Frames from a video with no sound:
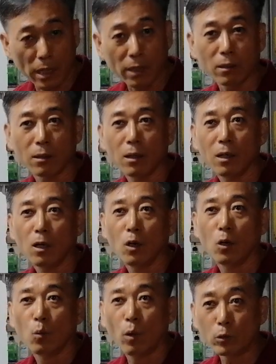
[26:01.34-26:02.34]
Then,
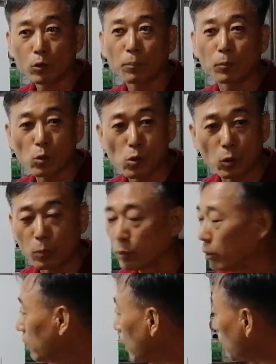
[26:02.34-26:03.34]
what do you have to solve?
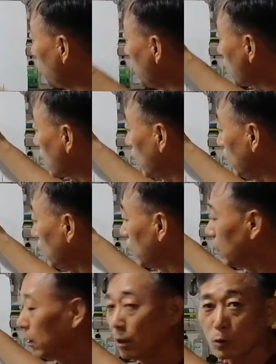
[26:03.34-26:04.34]
Not physical.
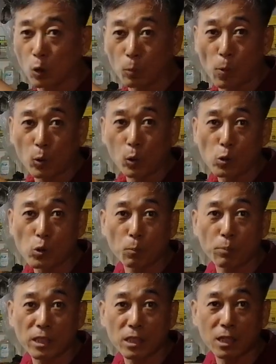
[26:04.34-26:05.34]
Amen. Don't focus
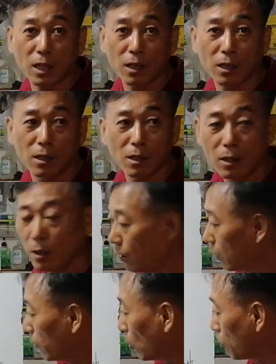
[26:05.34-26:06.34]
on physical.
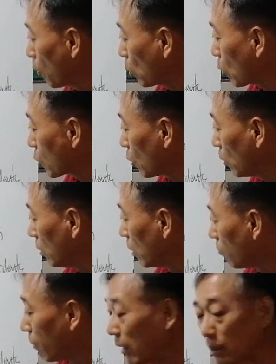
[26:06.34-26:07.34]
Amen. Don't focus on
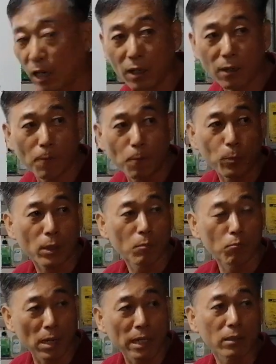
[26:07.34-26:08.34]
mental.
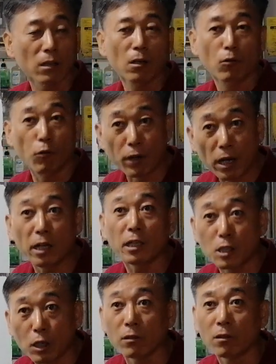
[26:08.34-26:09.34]
But
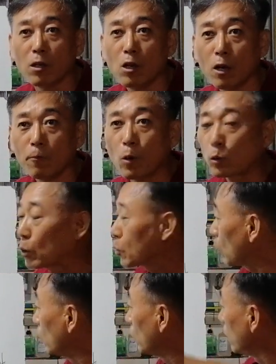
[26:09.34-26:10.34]
religion,
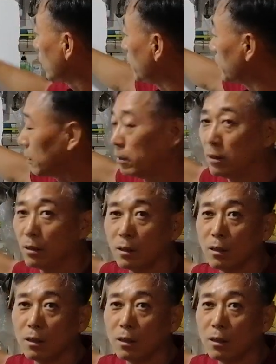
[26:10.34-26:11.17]
focus on here.